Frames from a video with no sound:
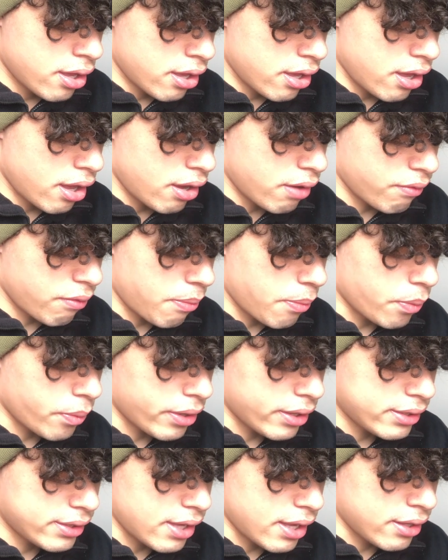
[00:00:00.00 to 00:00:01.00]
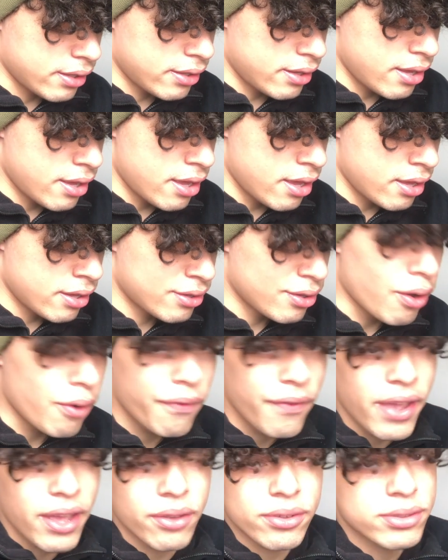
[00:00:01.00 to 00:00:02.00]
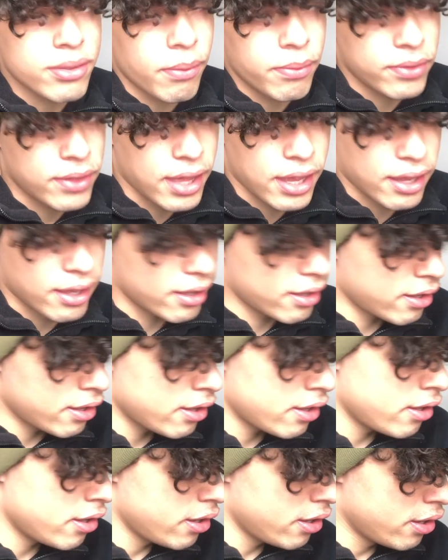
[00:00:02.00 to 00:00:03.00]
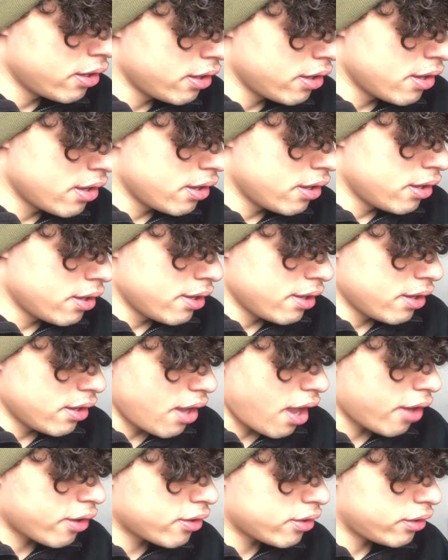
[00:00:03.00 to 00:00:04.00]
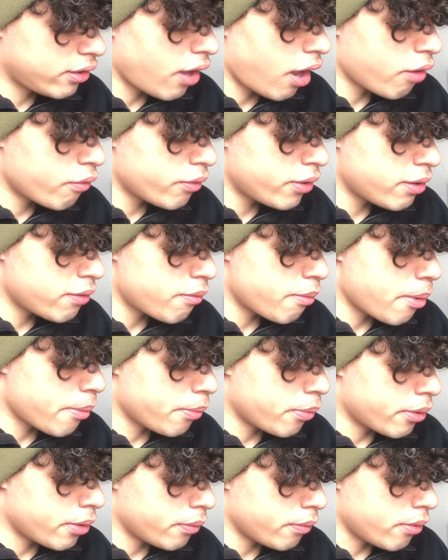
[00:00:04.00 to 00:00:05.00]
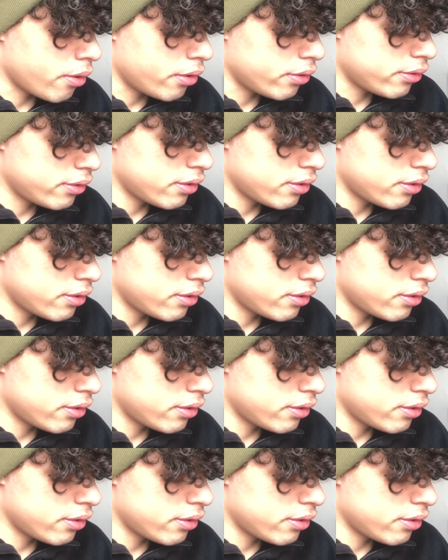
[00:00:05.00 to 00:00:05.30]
I can't remember what it says, sulfate or something. I can't really remember what it was.